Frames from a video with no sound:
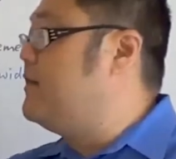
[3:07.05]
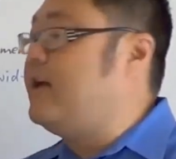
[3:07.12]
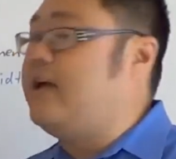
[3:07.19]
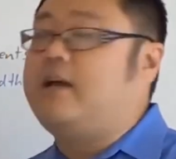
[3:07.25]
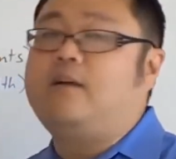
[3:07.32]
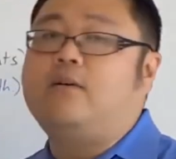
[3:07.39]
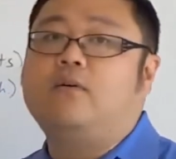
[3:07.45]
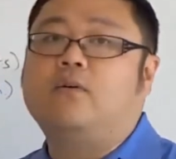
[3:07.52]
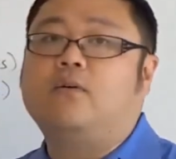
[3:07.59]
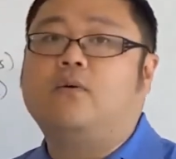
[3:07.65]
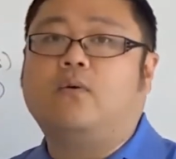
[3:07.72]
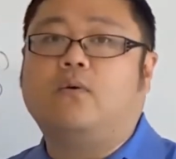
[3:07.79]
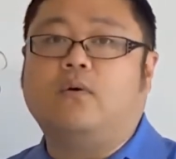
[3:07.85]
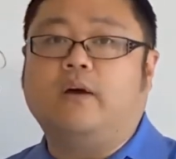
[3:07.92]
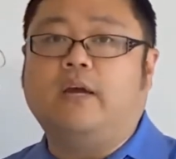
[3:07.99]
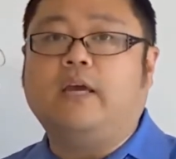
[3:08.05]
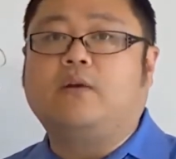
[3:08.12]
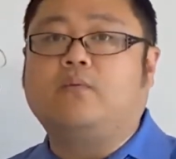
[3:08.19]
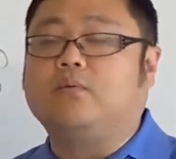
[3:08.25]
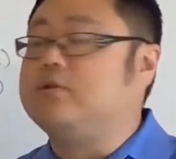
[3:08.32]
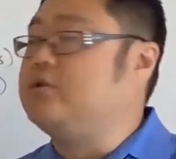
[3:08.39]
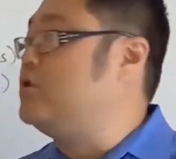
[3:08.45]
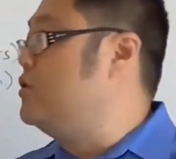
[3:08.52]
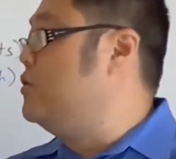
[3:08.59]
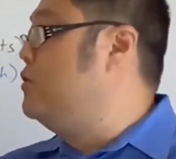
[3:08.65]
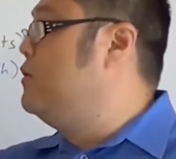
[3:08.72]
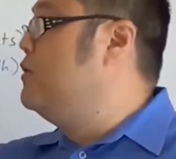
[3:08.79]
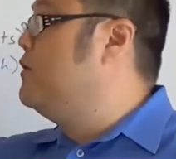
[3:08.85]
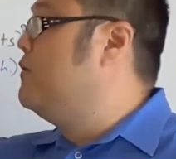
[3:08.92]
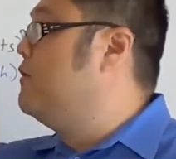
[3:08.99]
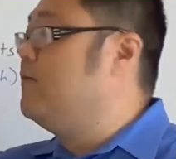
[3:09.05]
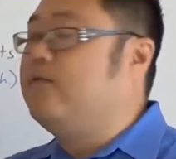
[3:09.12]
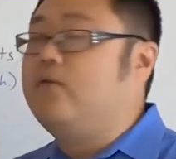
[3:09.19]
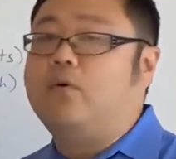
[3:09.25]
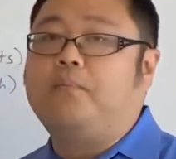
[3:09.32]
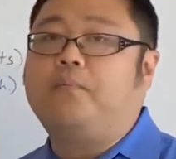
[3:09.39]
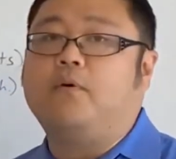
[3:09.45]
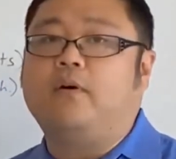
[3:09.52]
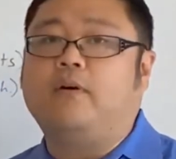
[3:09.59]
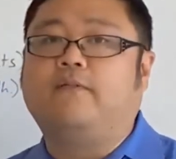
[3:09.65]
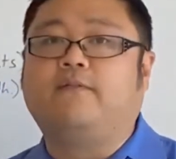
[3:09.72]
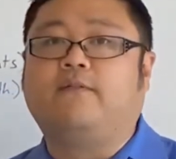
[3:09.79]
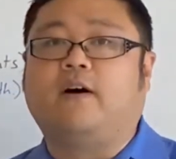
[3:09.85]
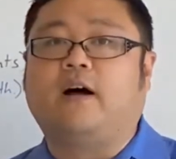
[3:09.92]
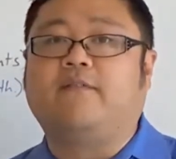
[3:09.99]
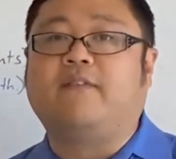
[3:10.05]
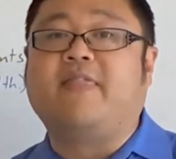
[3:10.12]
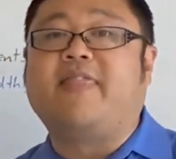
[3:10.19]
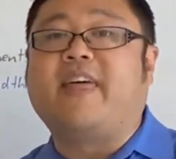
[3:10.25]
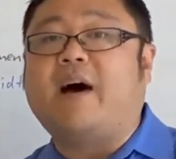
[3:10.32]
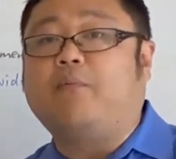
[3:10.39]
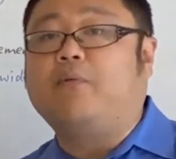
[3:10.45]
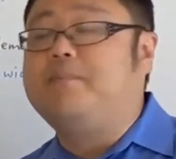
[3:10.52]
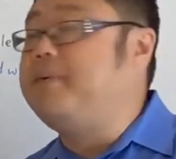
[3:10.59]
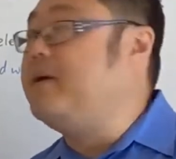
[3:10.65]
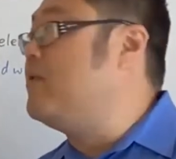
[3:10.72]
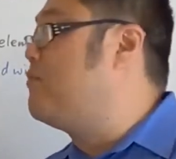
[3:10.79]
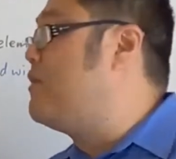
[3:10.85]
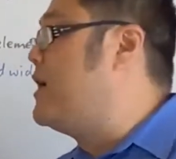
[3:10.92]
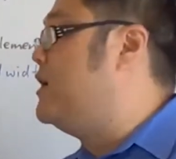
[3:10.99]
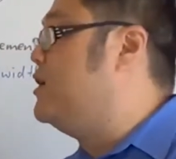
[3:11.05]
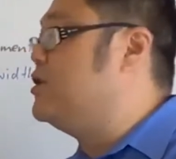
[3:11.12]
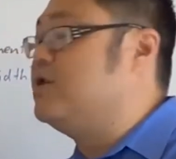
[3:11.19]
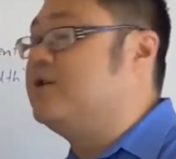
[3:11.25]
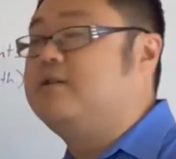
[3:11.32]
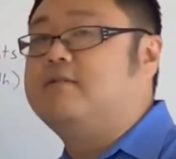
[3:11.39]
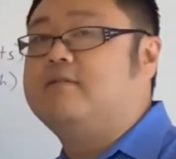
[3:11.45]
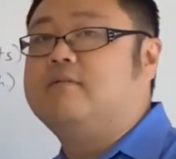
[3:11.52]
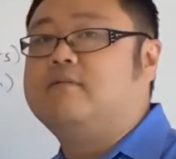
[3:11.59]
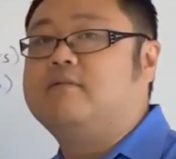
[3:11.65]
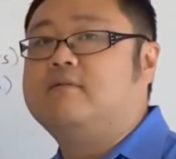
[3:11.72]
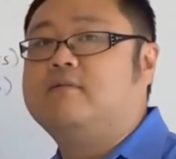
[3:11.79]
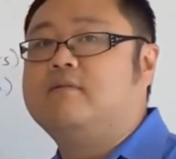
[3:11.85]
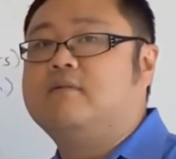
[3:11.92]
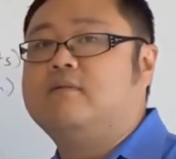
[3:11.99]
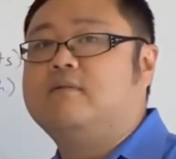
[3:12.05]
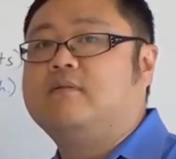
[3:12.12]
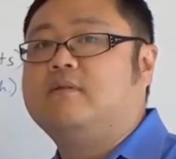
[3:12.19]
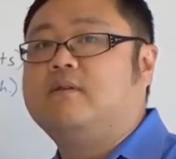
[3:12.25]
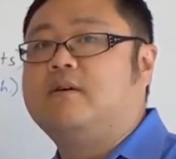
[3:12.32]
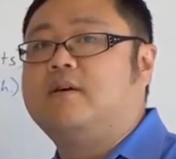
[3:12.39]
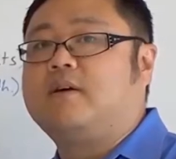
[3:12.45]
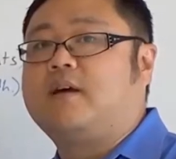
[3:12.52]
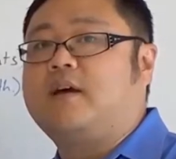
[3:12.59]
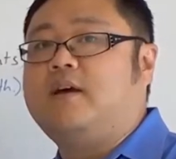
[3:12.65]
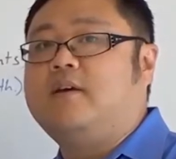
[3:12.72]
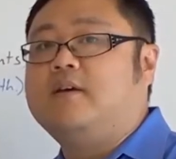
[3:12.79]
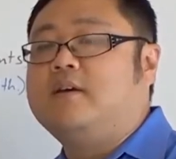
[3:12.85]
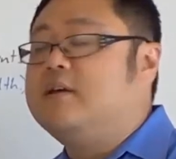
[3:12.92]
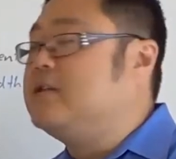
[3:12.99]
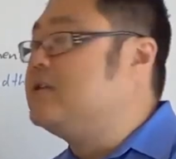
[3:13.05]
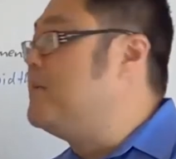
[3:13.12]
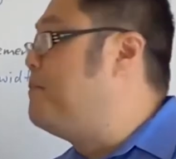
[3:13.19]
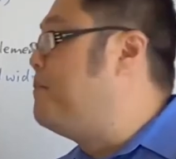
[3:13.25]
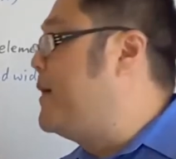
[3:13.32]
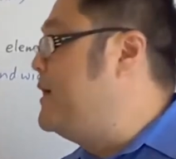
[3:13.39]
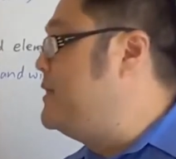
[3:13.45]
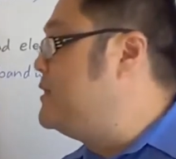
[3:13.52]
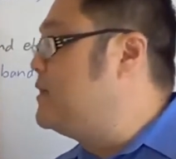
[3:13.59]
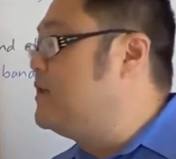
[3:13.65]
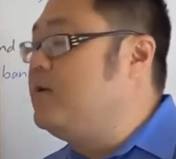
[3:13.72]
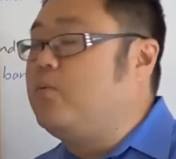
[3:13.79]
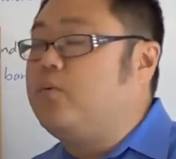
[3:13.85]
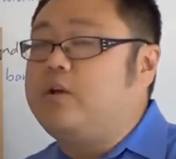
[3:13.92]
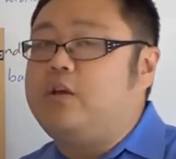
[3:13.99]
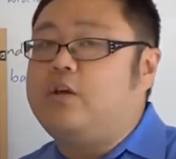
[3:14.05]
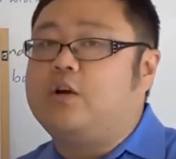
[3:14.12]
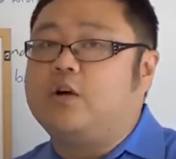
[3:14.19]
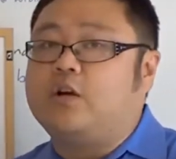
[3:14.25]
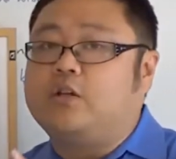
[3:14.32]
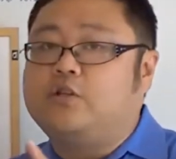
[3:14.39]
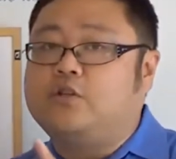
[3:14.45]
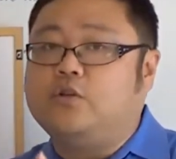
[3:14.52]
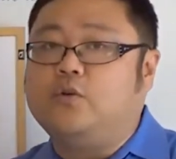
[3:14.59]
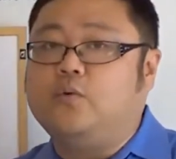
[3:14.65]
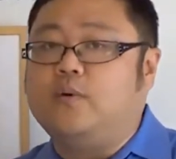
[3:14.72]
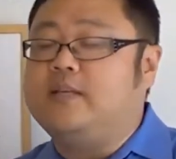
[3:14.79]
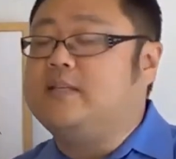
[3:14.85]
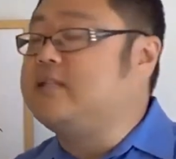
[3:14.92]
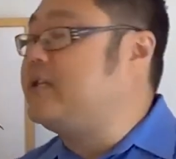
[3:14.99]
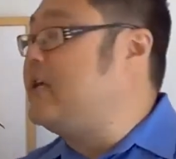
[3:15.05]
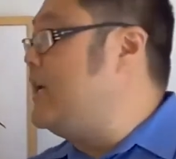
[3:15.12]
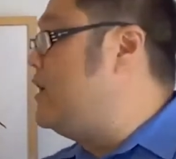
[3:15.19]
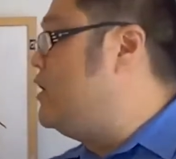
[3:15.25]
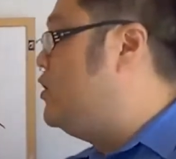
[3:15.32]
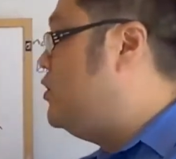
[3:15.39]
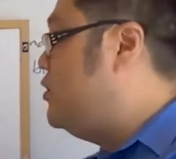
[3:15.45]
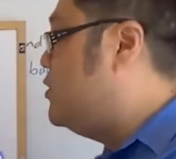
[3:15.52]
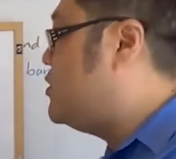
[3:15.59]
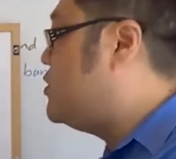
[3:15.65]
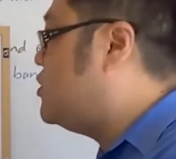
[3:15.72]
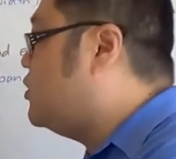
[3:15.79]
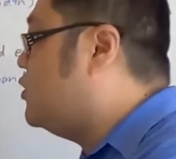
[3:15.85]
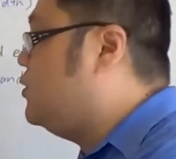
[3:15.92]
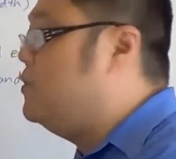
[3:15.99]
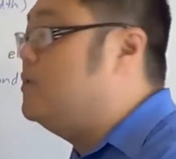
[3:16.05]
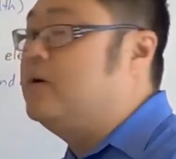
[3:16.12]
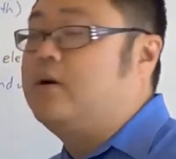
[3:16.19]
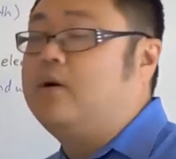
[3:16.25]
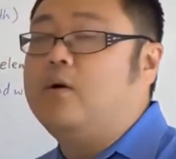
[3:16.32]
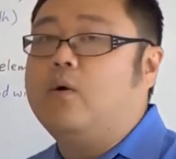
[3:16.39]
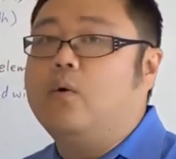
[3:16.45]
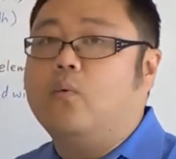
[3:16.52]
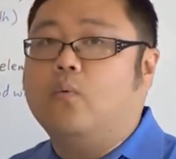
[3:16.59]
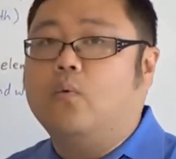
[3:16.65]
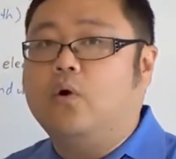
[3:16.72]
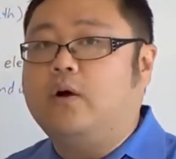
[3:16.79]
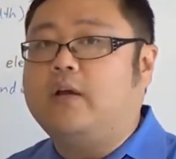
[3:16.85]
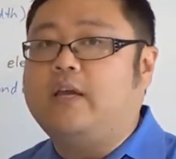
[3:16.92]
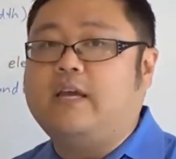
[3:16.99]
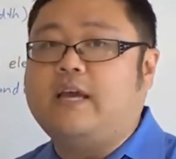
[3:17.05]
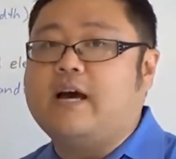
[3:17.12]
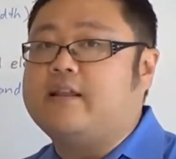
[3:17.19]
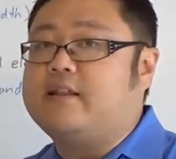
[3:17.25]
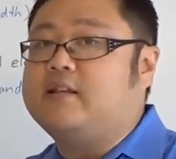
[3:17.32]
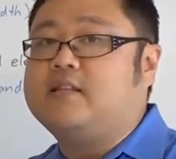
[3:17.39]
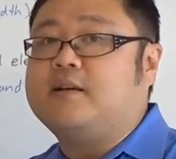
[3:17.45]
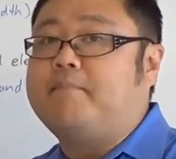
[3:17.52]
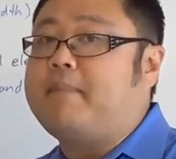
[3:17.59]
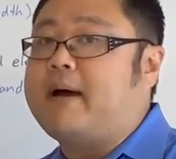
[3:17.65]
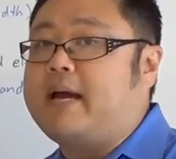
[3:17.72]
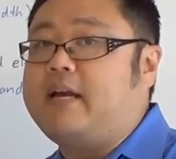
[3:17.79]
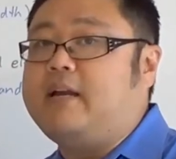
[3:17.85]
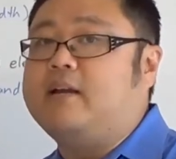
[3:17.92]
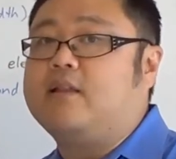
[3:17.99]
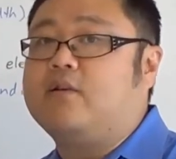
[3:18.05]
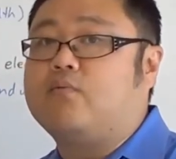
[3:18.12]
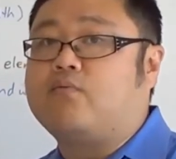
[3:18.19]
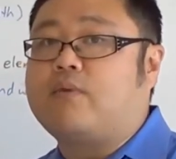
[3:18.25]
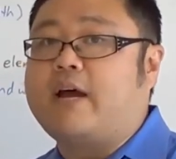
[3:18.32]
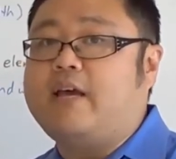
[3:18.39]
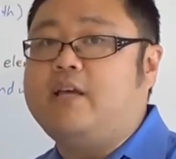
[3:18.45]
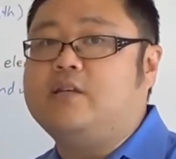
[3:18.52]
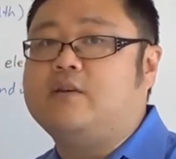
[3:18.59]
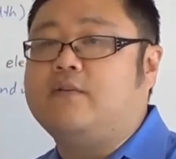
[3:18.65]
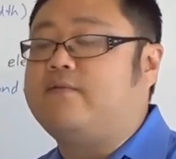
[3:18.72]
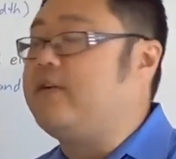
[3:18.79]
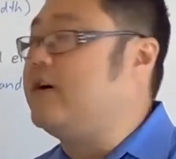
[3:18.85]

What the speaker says: than or equal to 4.5, and that would be the range. Okay, so basically what you've got to do is get used to working out the domain and the range of